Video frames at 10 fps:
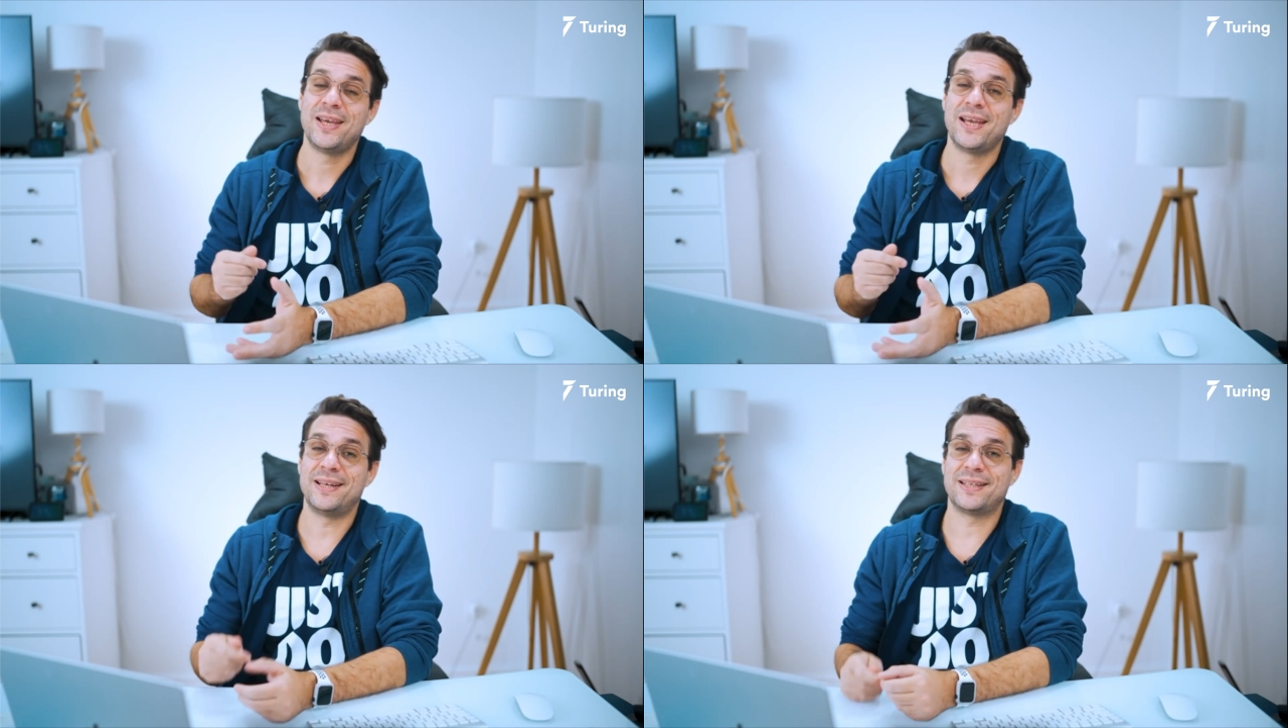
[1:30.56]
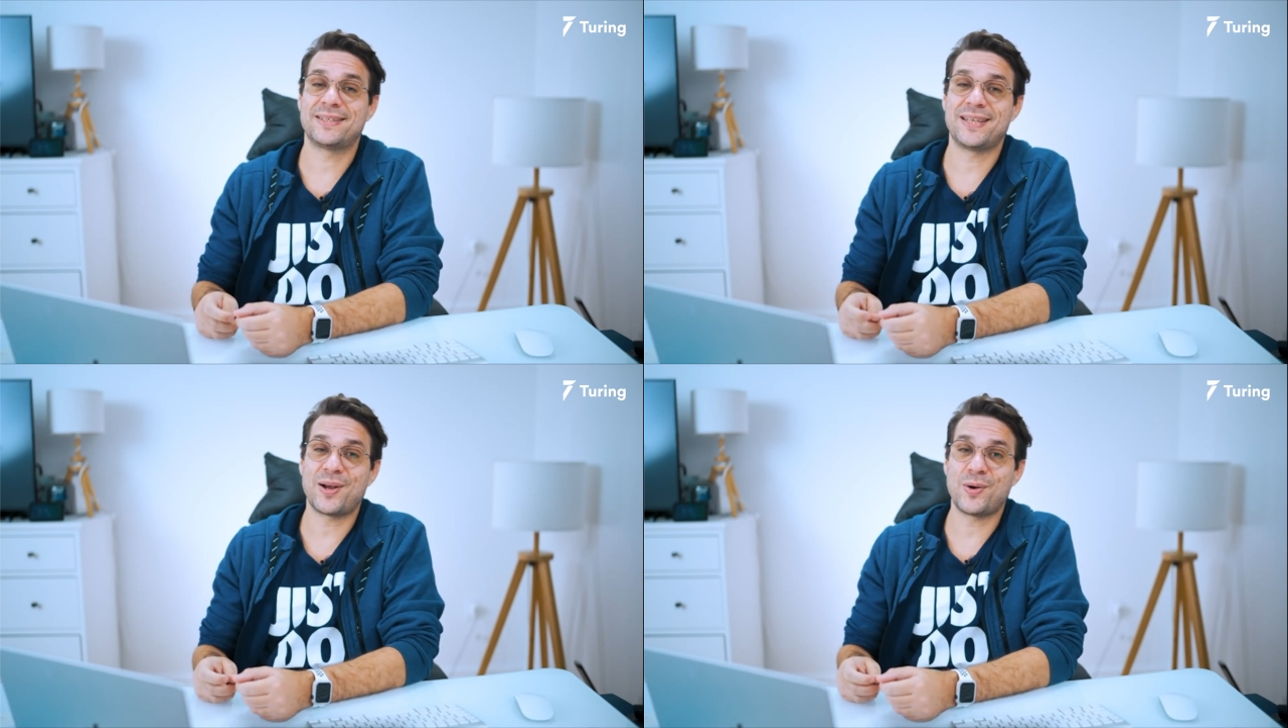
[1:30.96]
In the
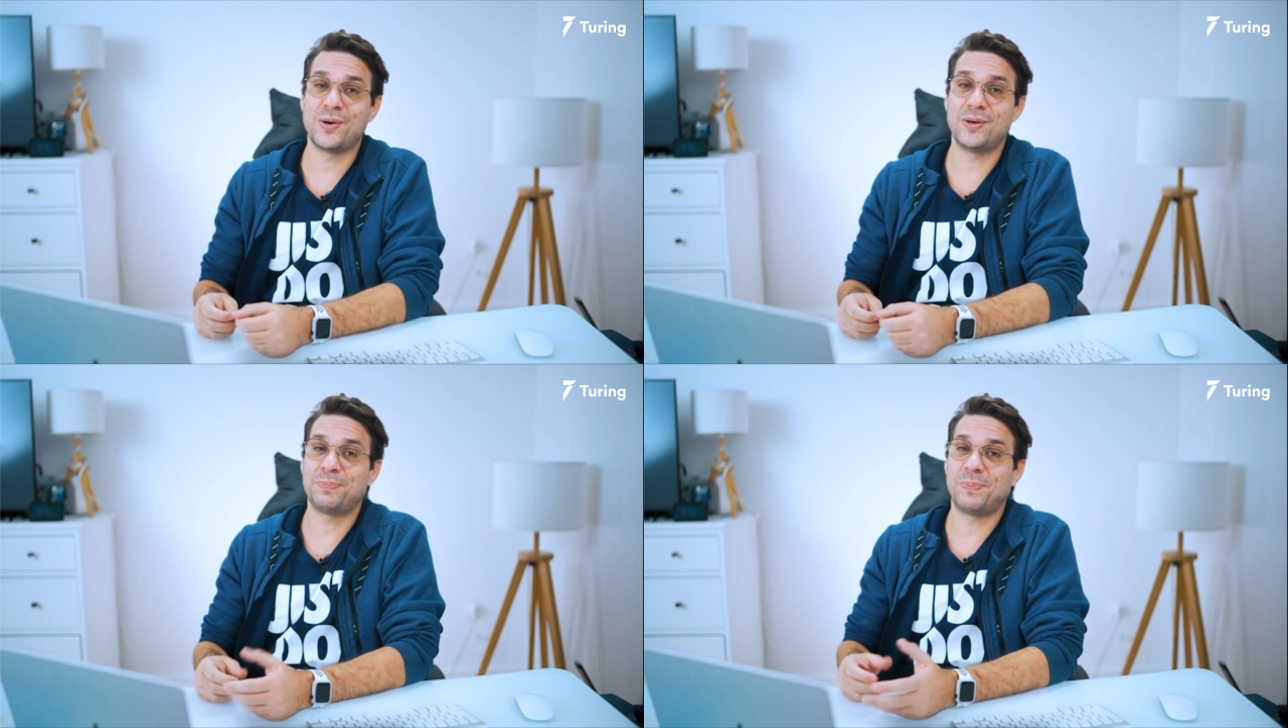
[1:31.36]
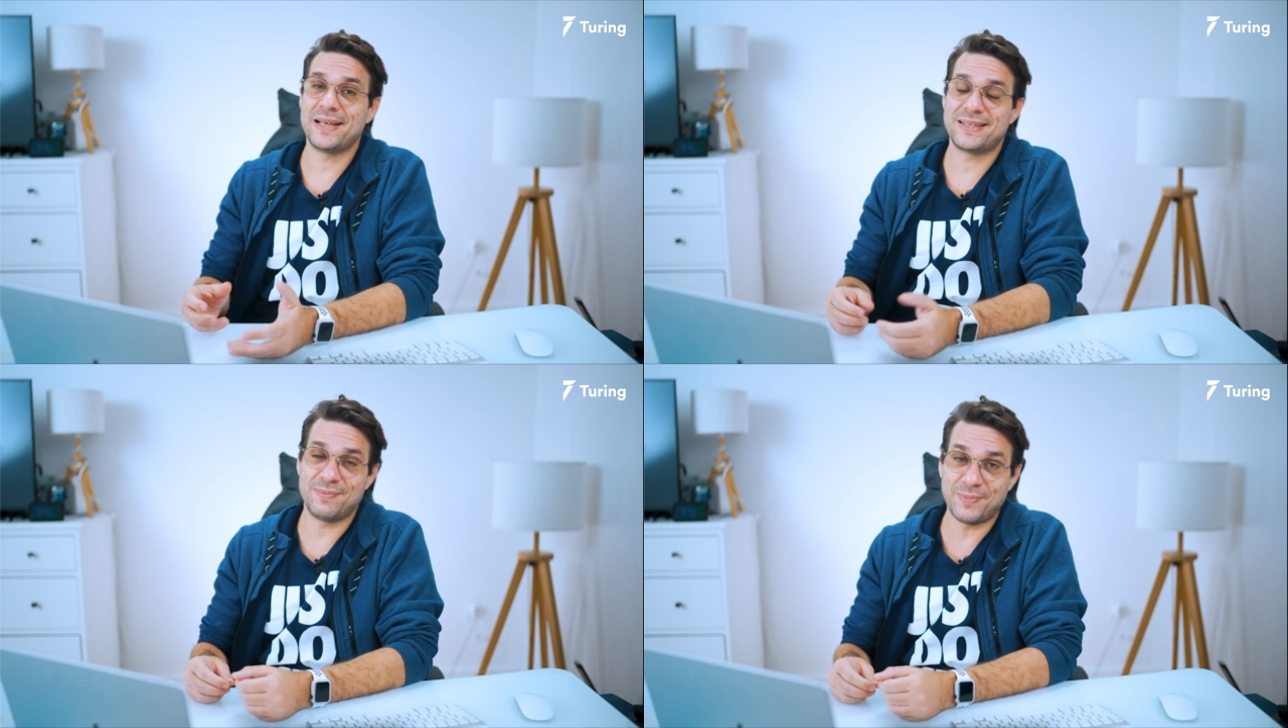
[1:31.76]
second
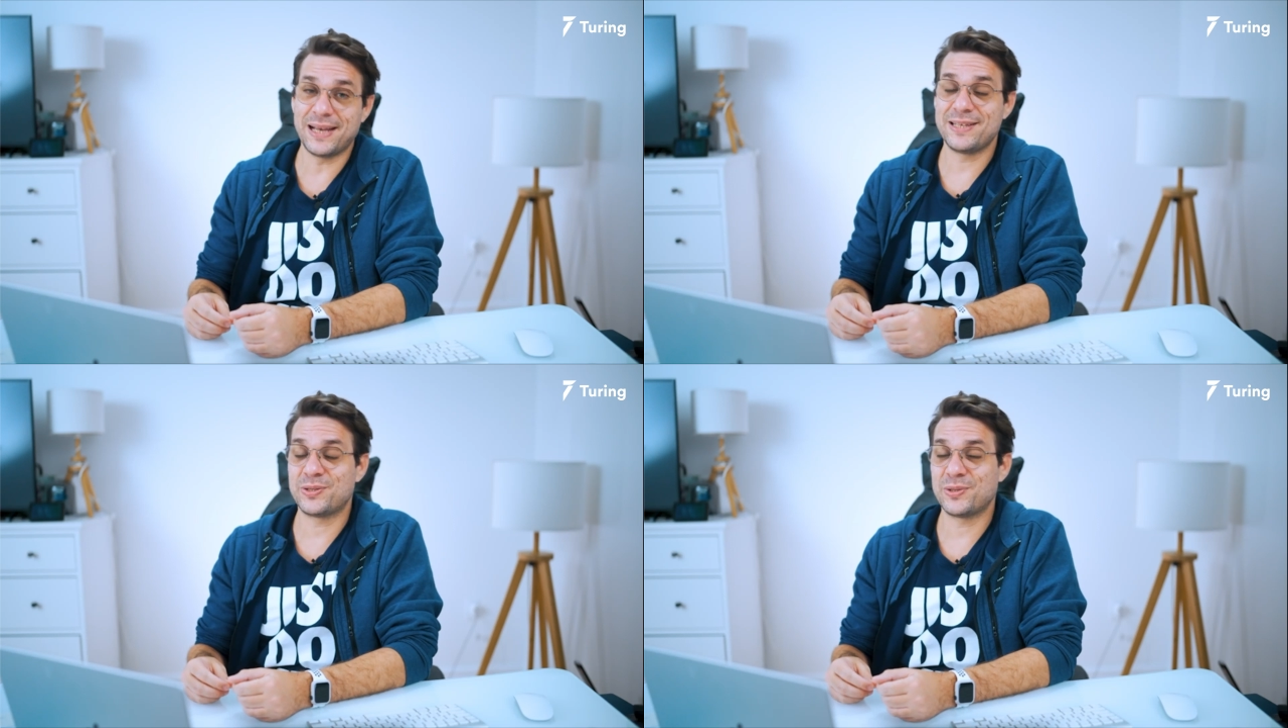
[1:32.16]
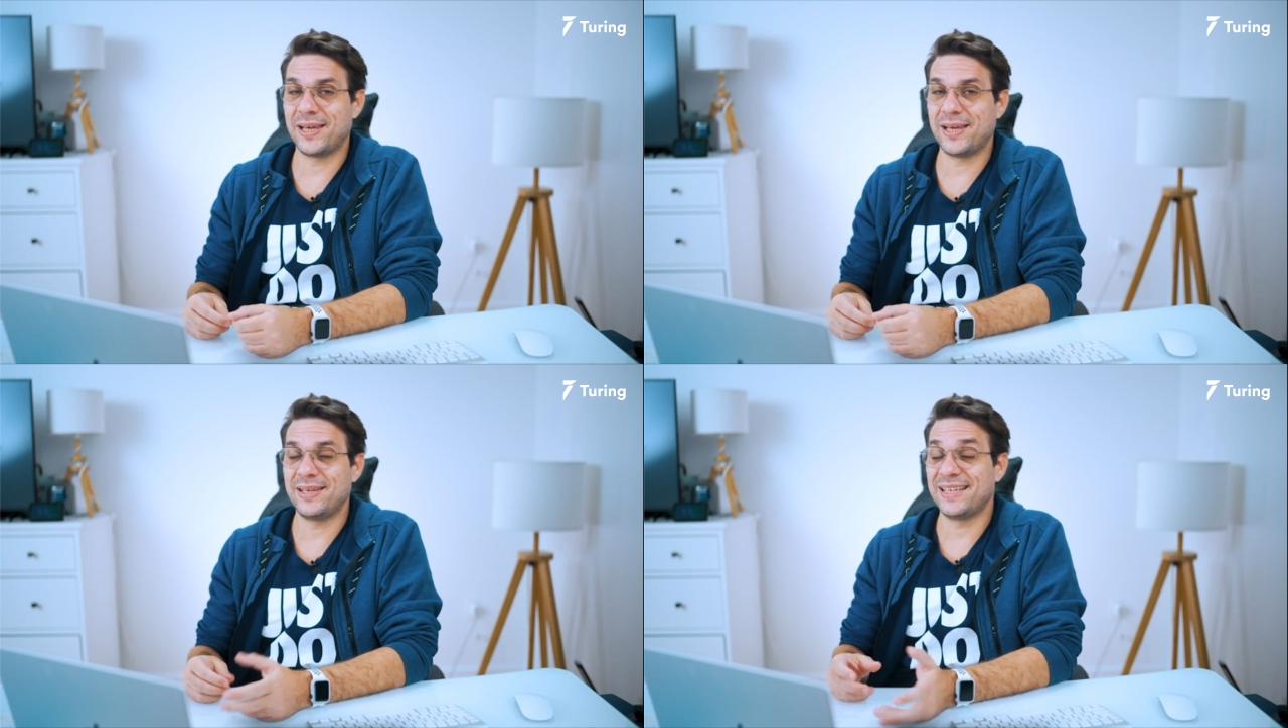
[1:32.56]
place in my list
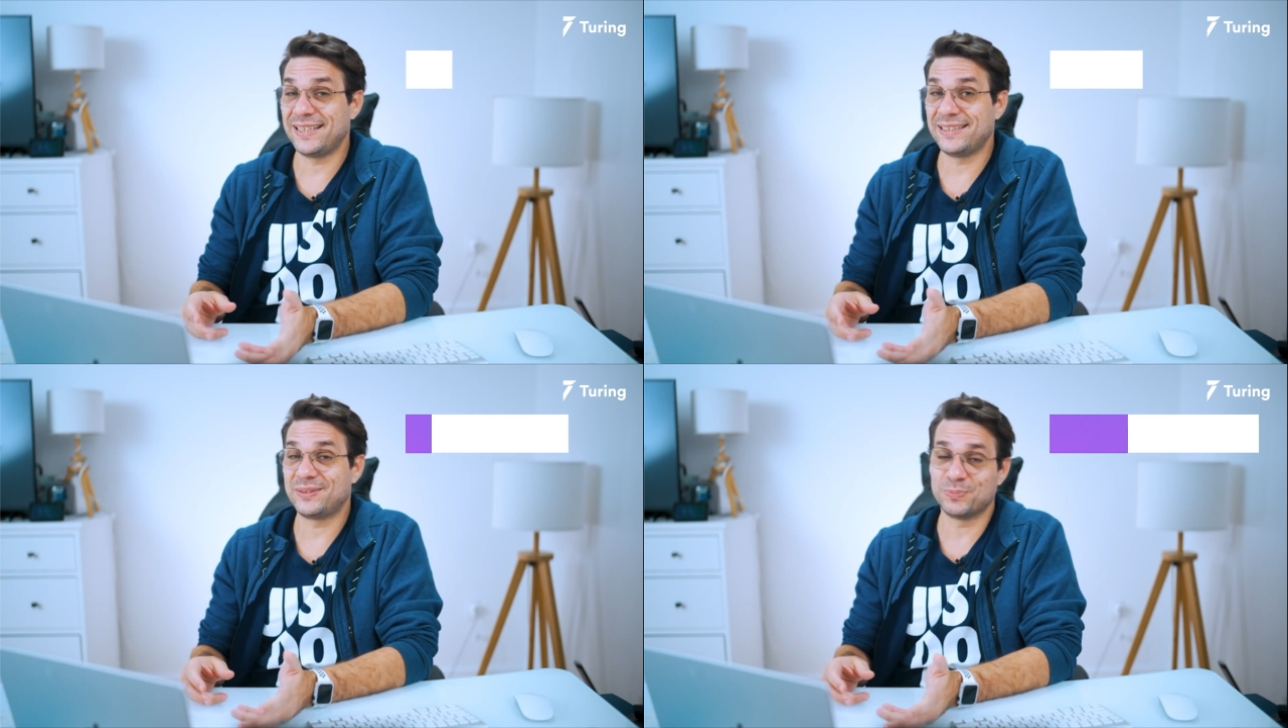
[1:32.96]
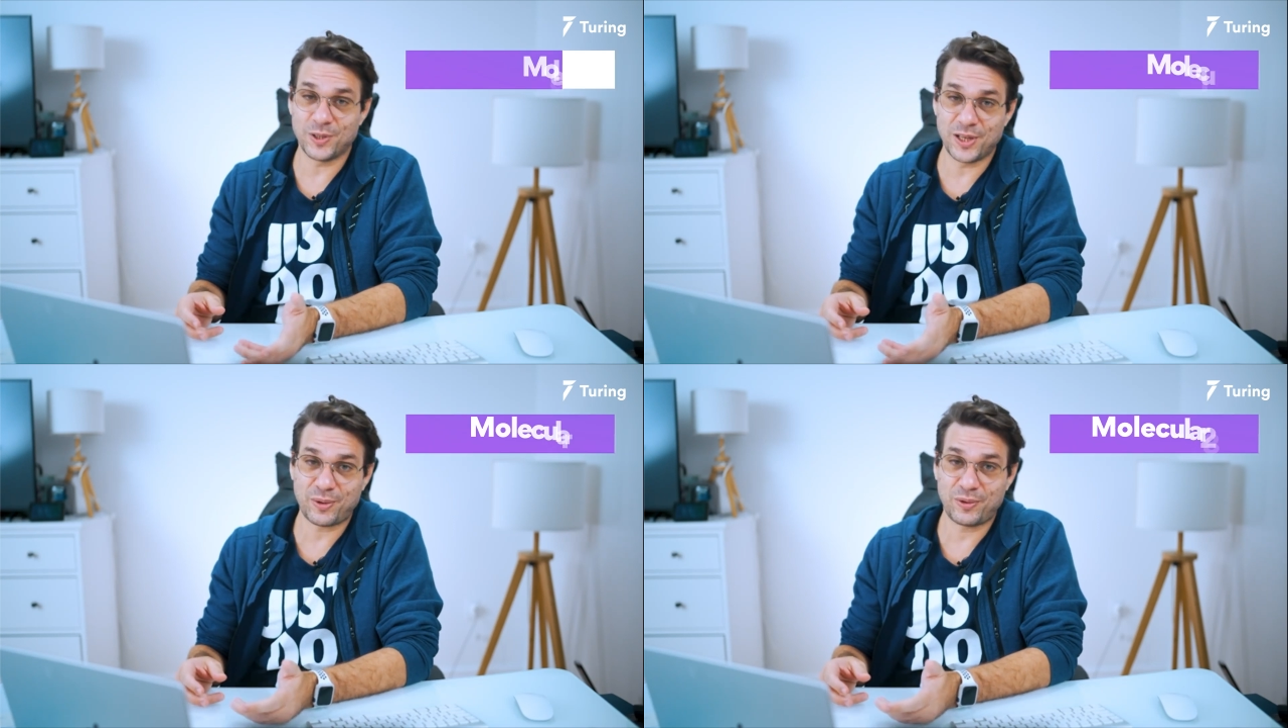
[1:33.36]
today is
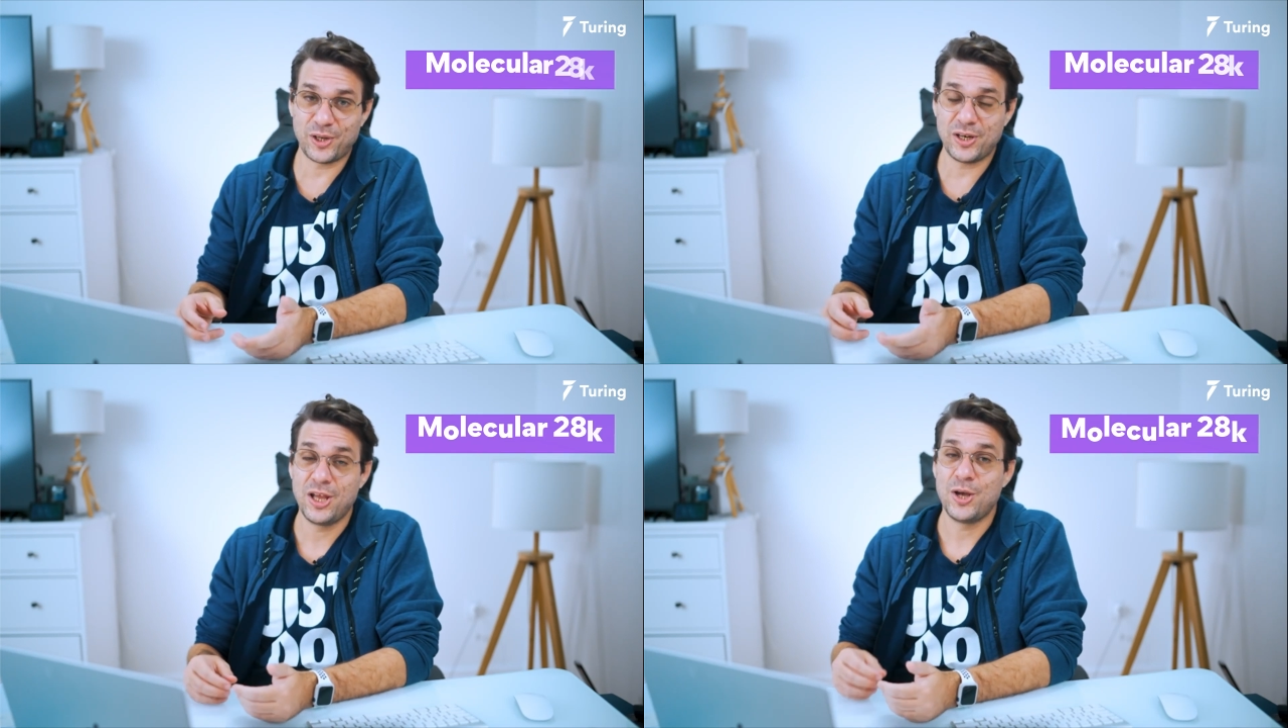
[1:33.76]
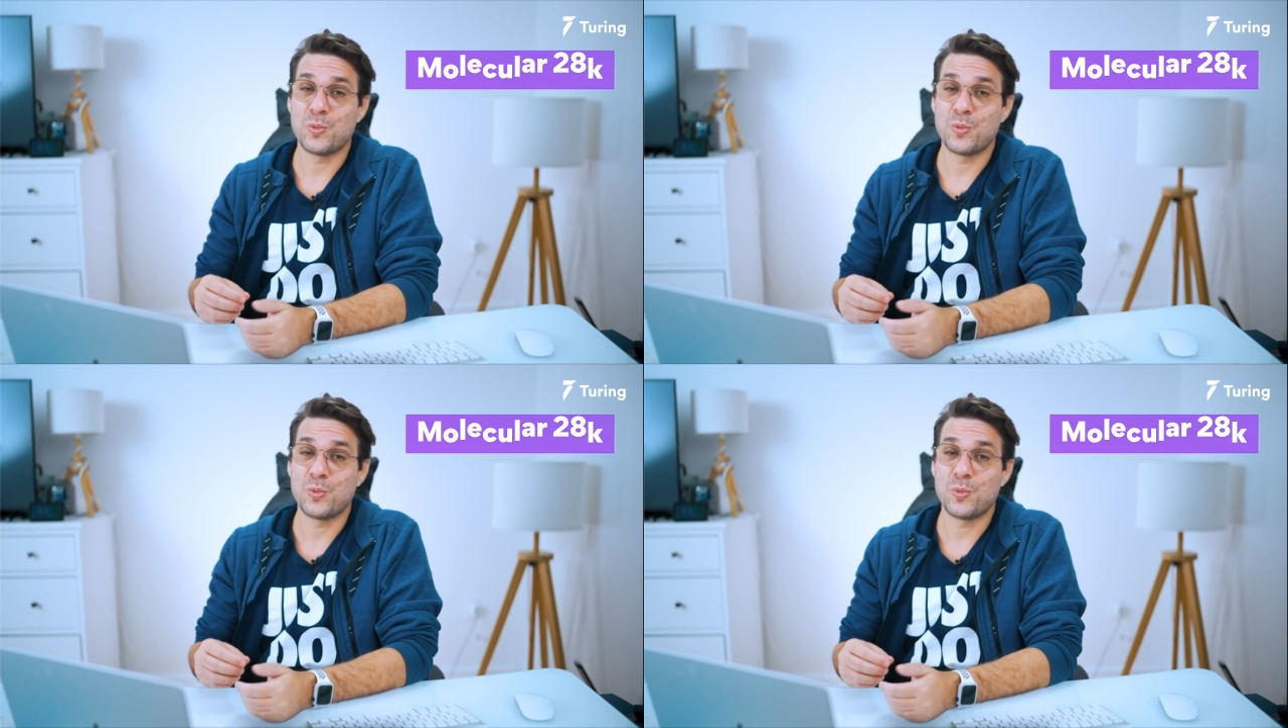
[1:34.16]
Moleculer.